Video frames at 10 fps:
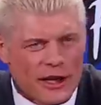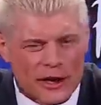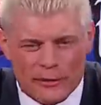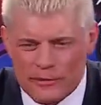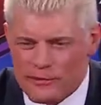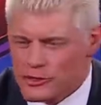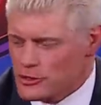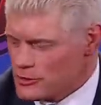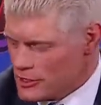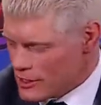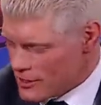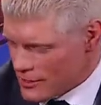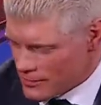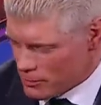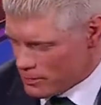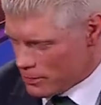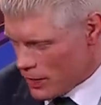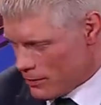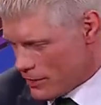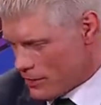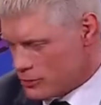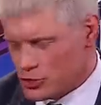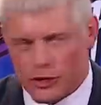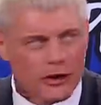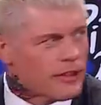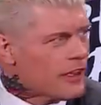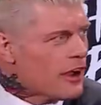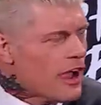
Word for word: Uh, um, this is probably some sugar in there.